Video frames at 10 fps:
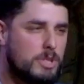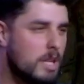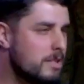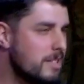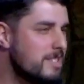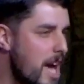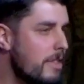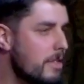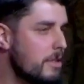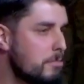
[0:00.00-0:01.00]
son to
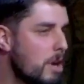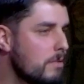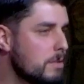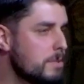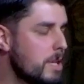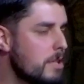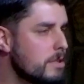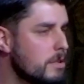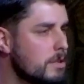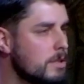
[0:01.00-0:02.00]
death, the proverb says.